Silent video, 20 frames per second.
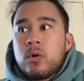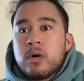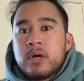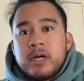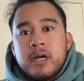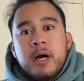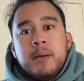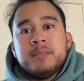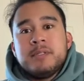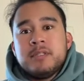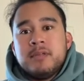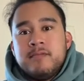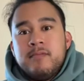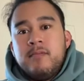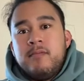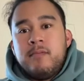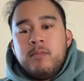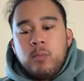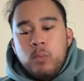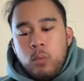cups of
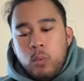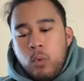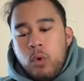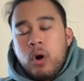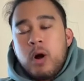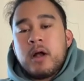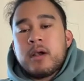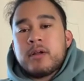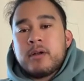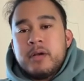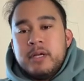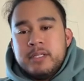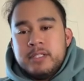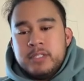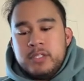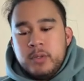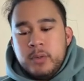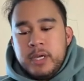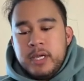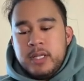water
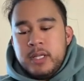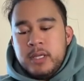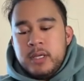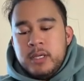into it